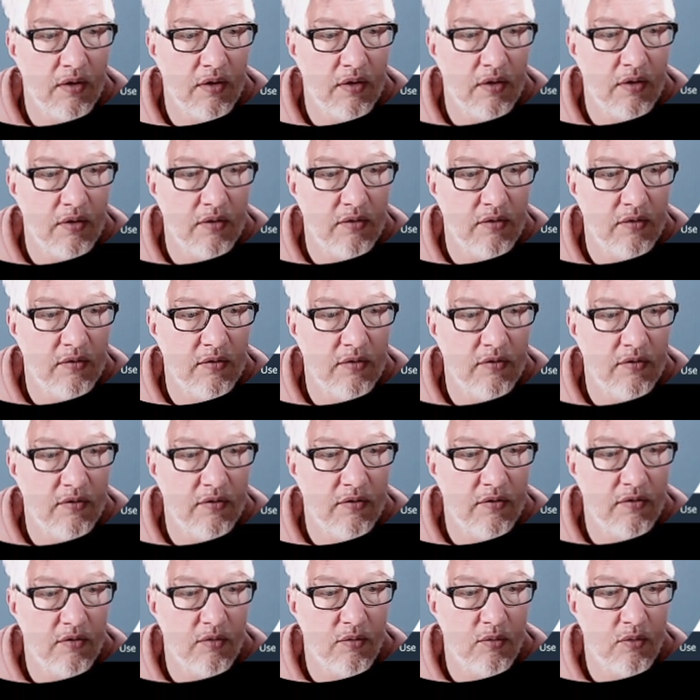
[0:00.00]
This is the
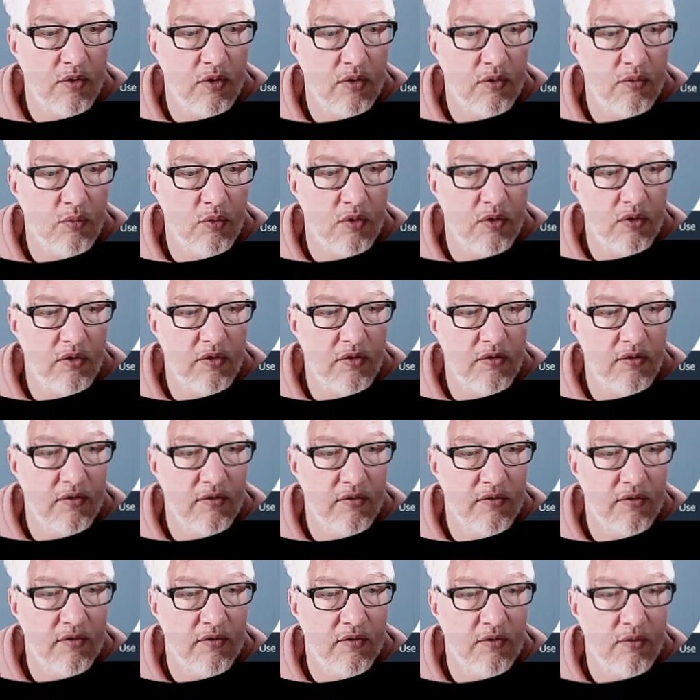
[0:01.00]
wrong one, this is the
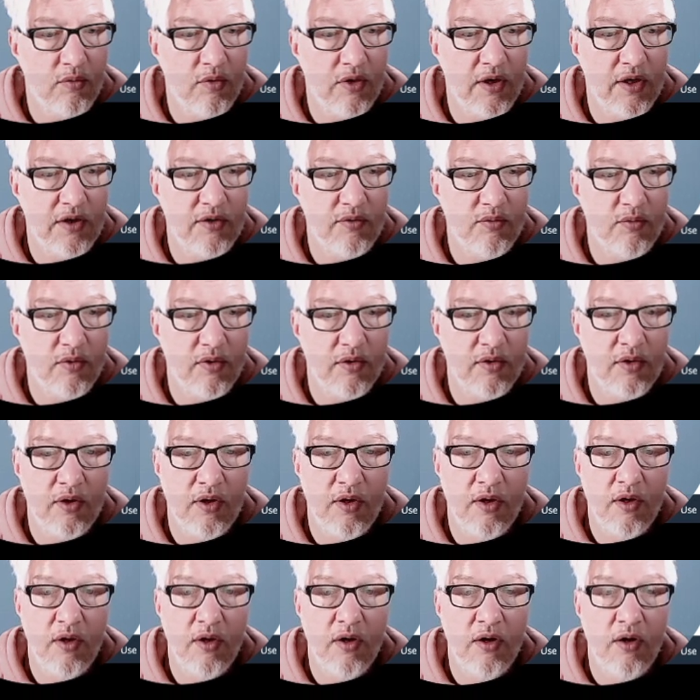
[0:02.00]
right one.
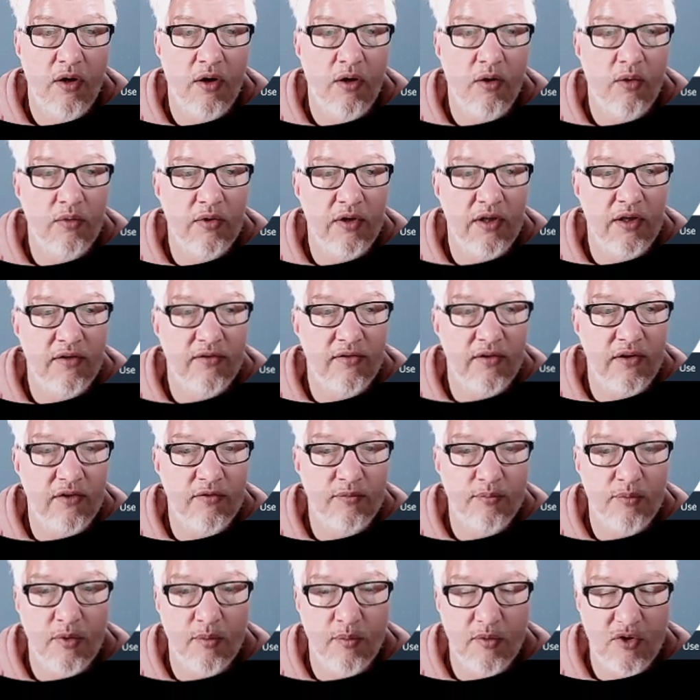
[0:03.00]
Only these
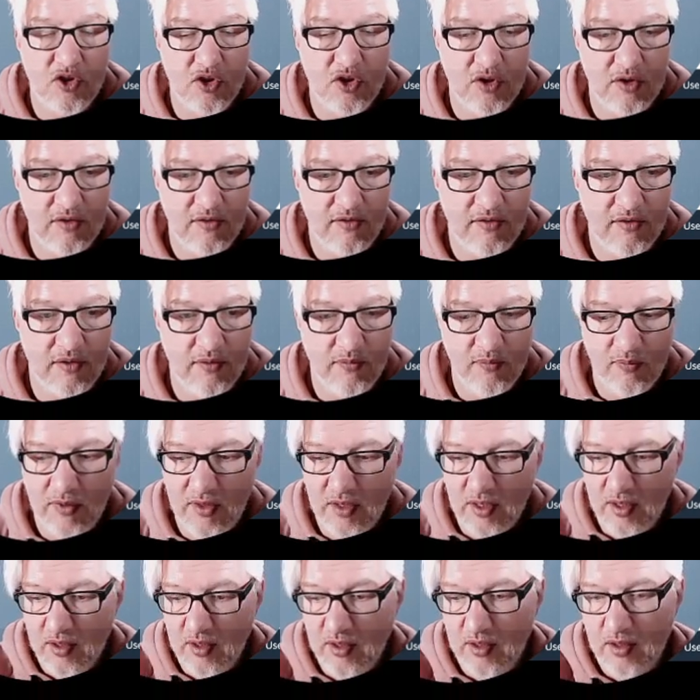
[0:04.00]
permissions
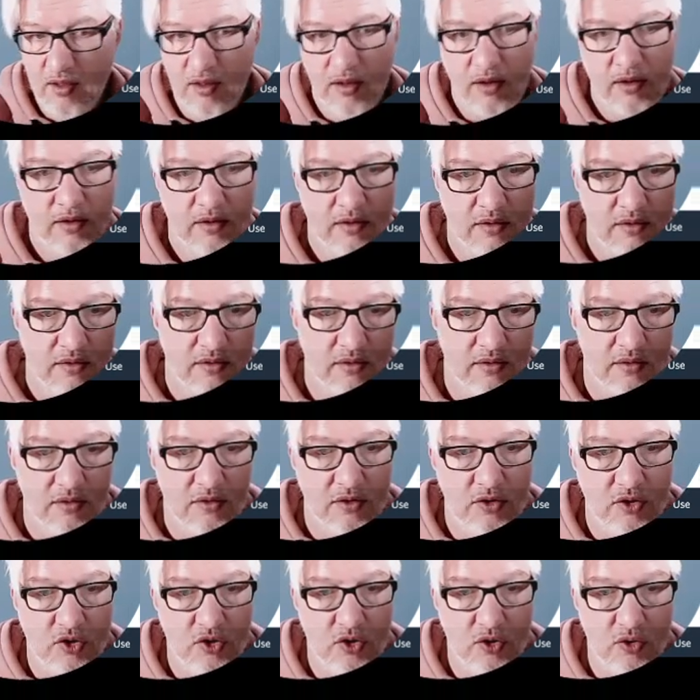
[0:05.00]

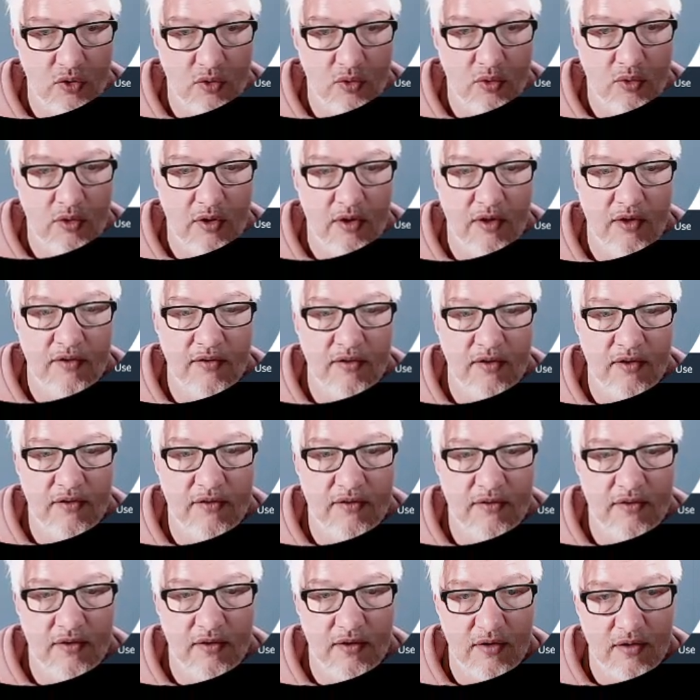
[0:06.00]
to this
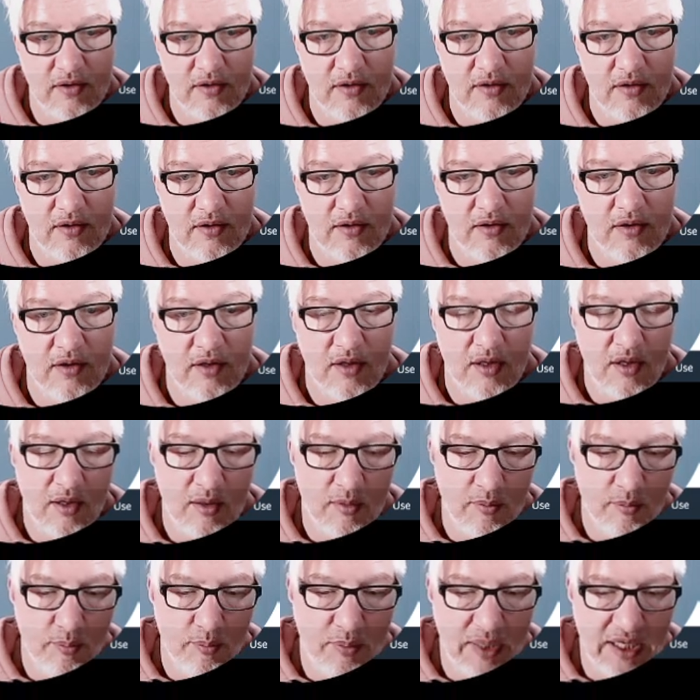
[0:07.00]

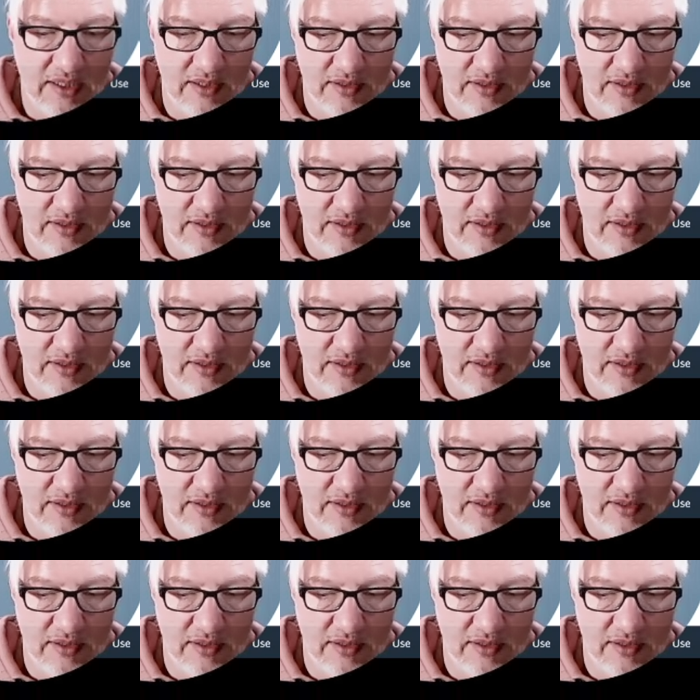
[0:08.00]
bucket.